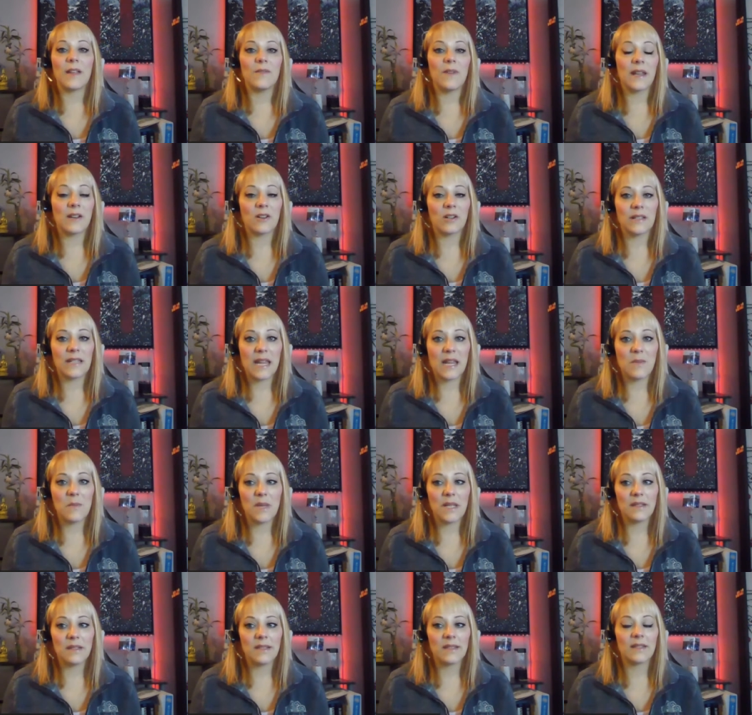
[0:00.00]
live
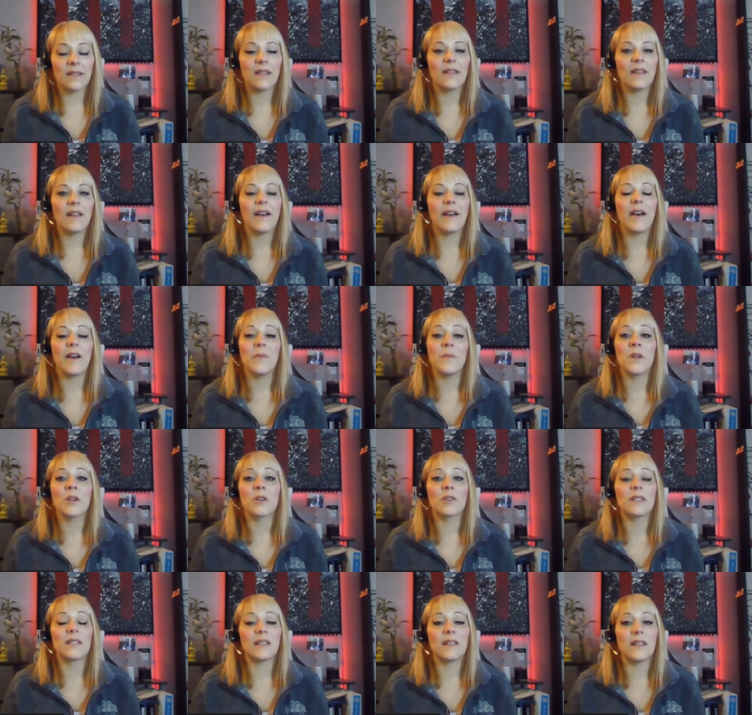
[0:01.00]
entertainment.
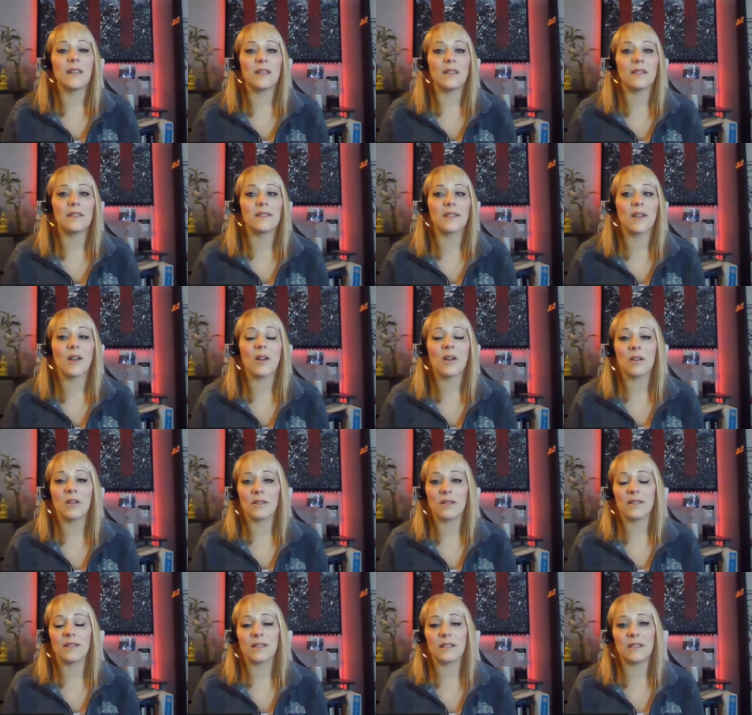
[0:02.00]
Your tickets
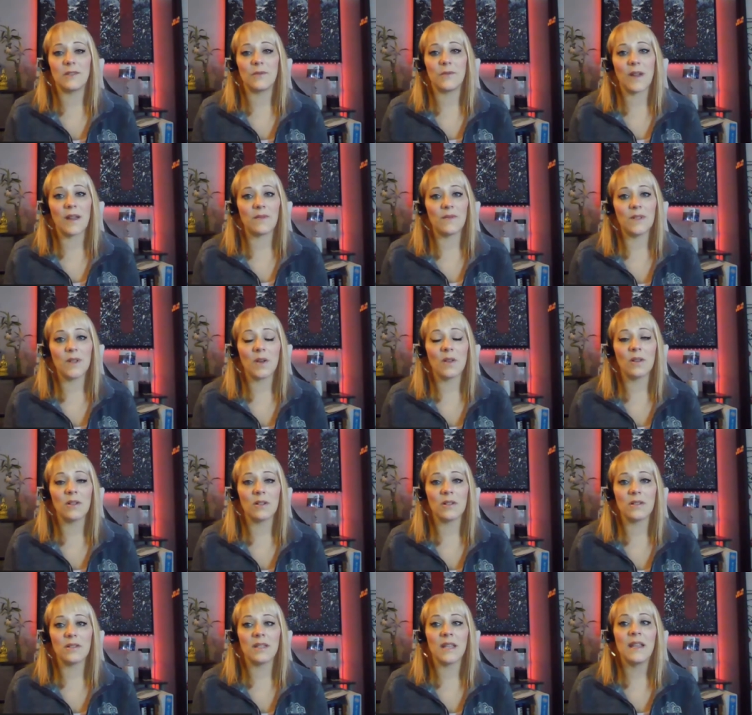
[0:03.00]
are
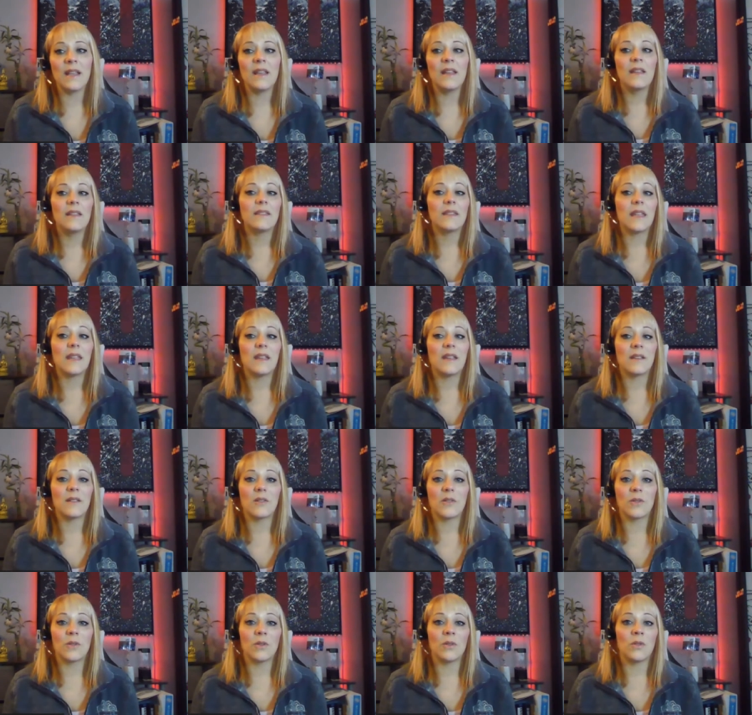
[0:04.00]
$65. They
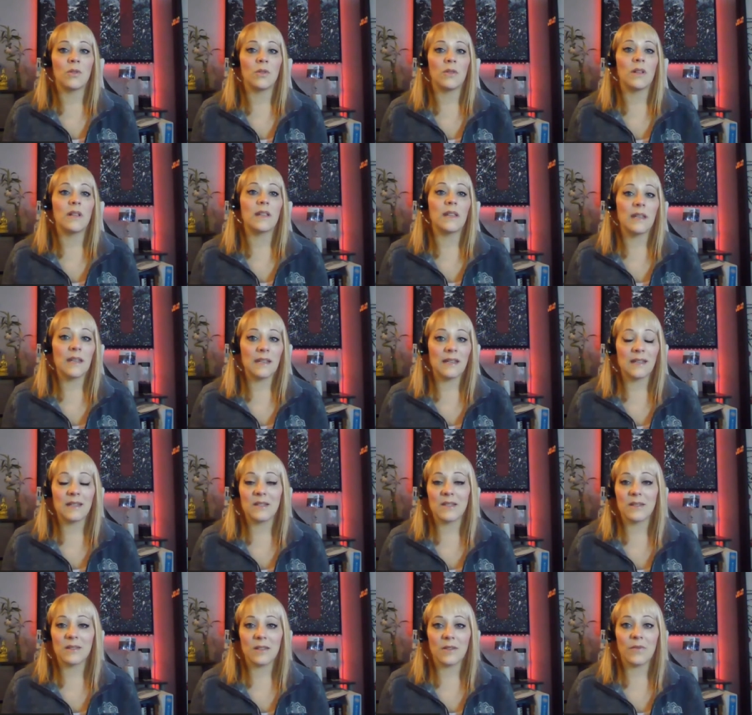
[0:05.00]
include getting
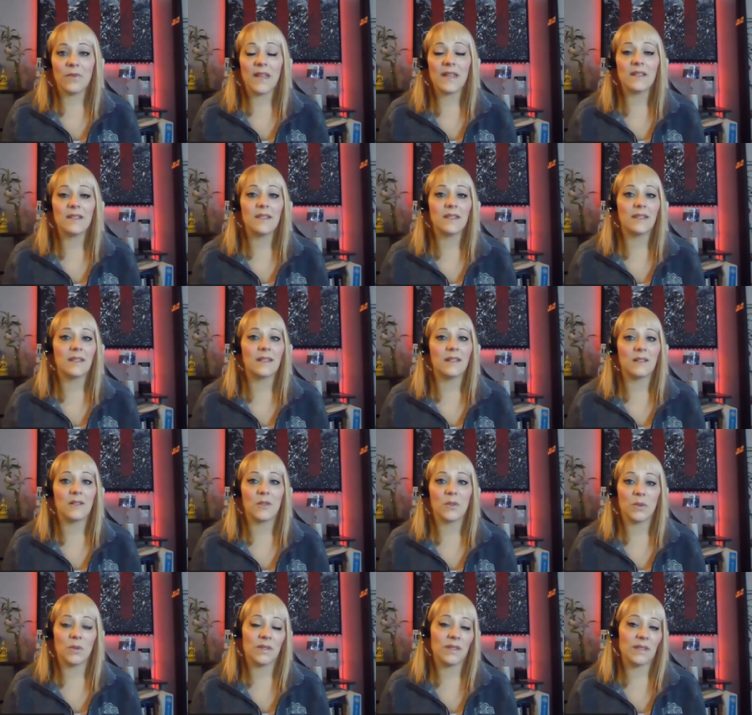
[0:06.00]
into the event. It
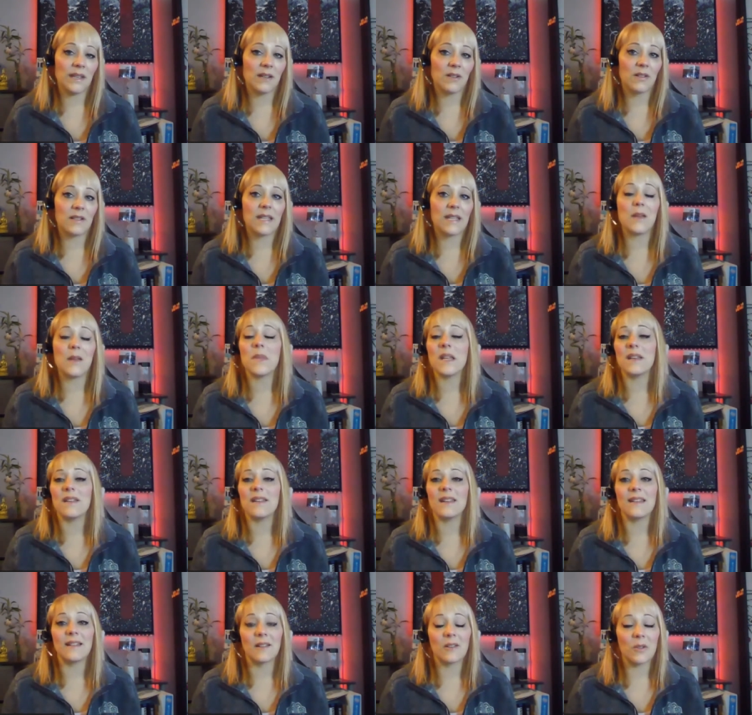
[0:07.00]
includes
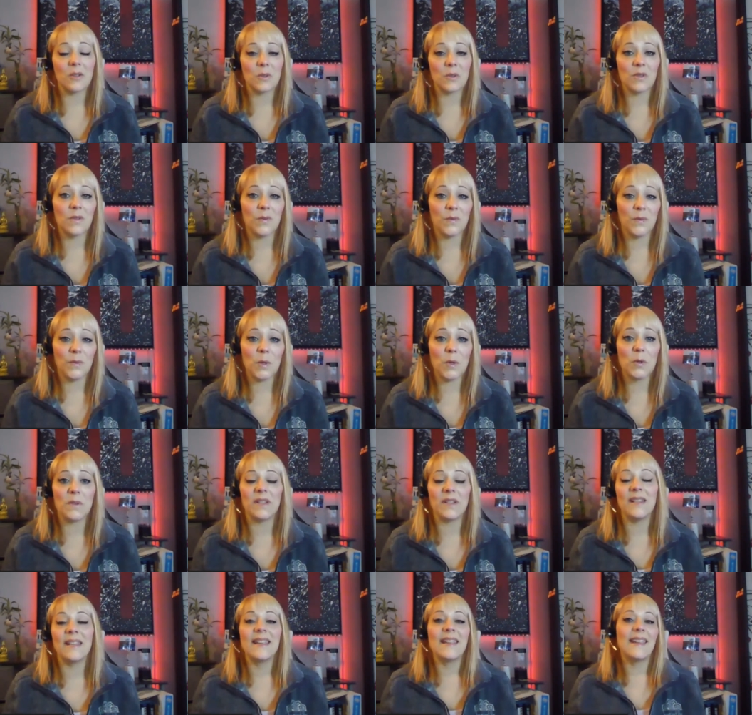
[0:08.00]
entertainment. It includes
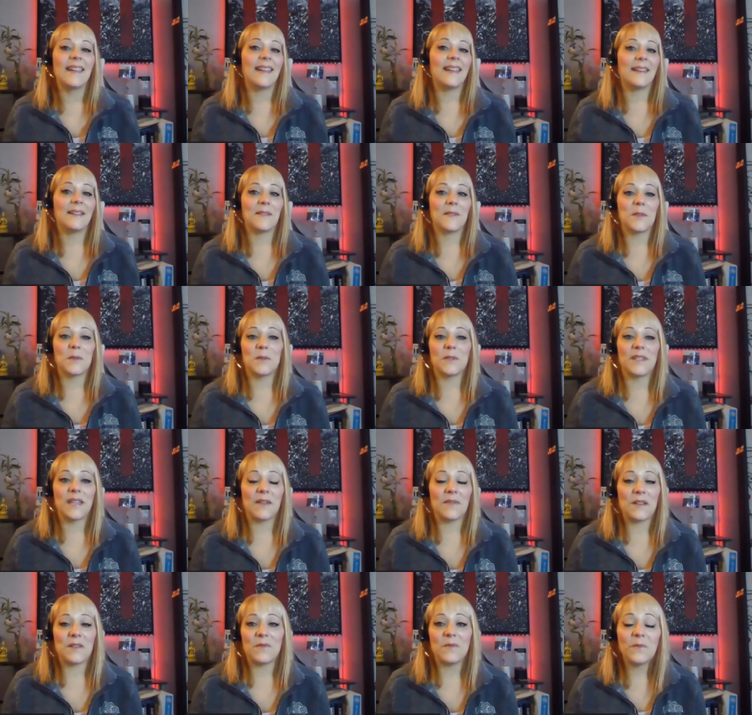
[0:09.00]
food. It includes
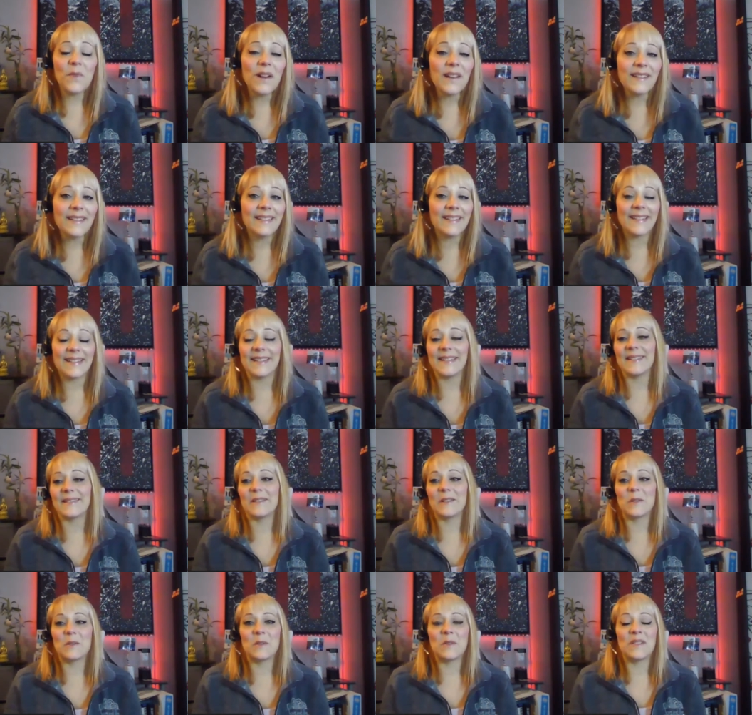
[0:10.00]
having fun. It
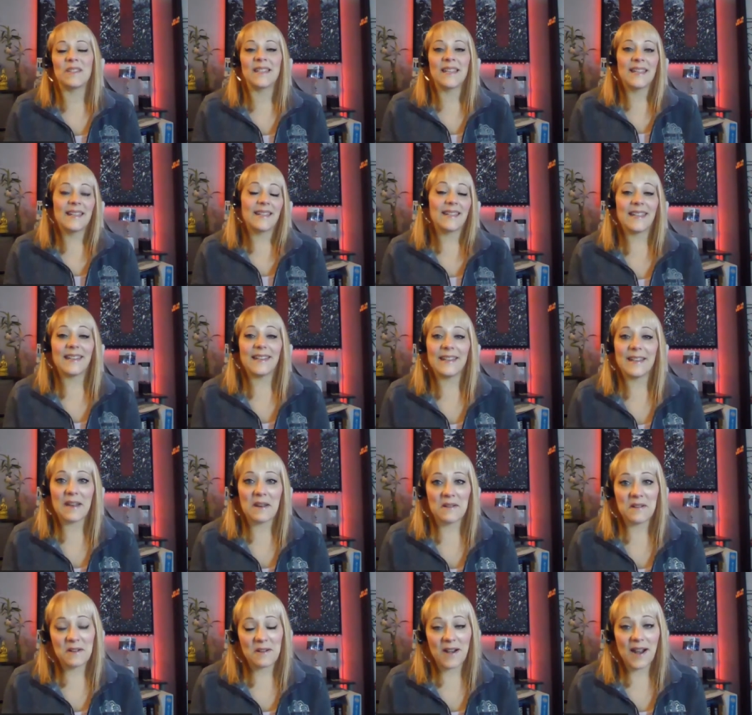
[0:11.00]
includes getting
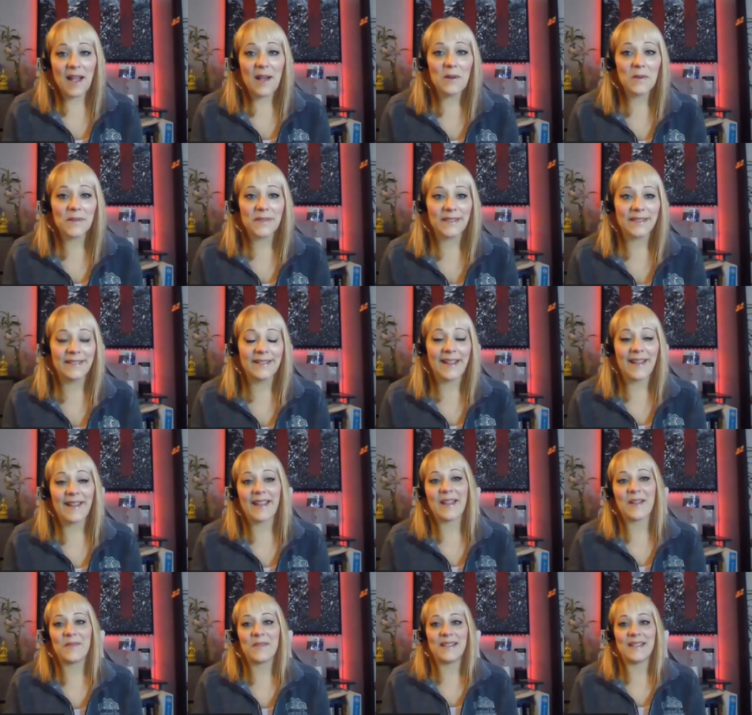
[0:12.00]
out of your house and
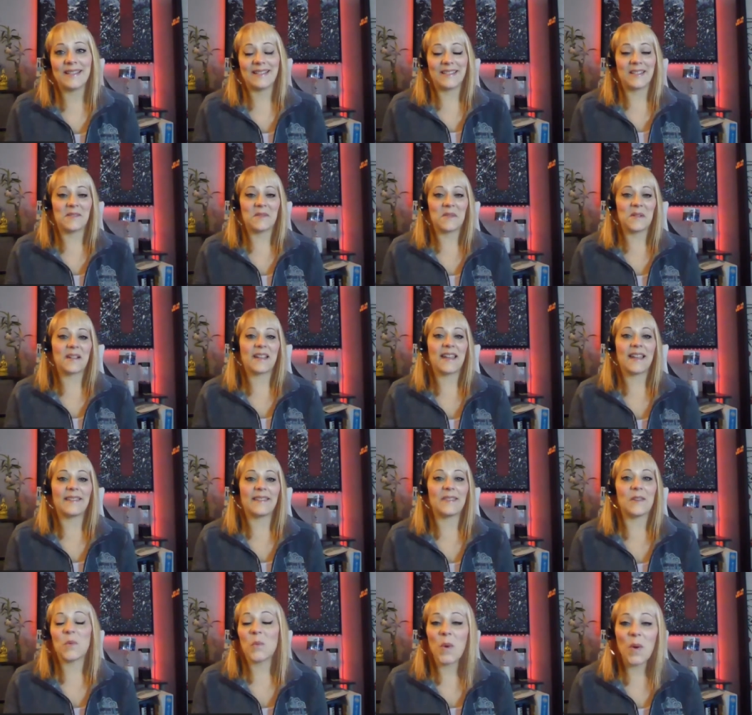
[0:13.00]
not having to look
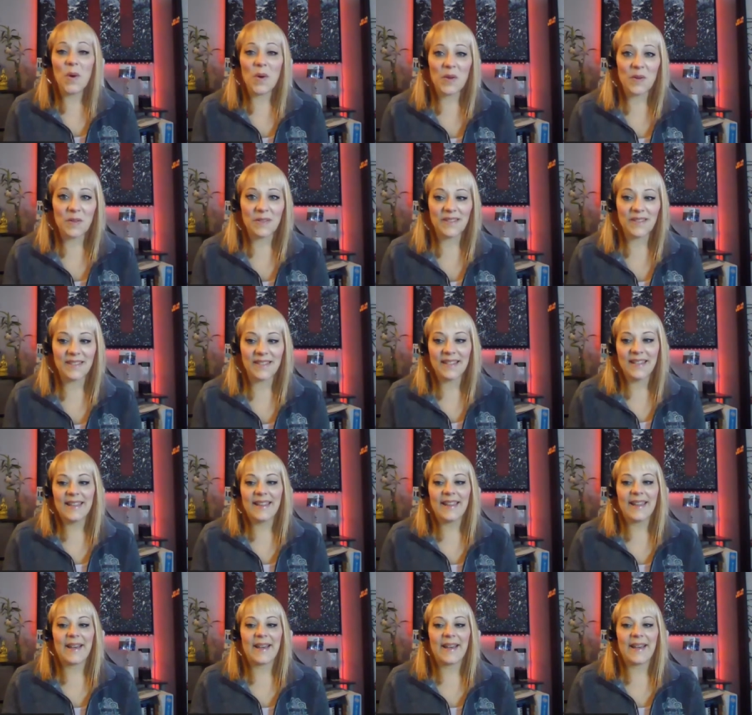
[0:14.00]
at the walls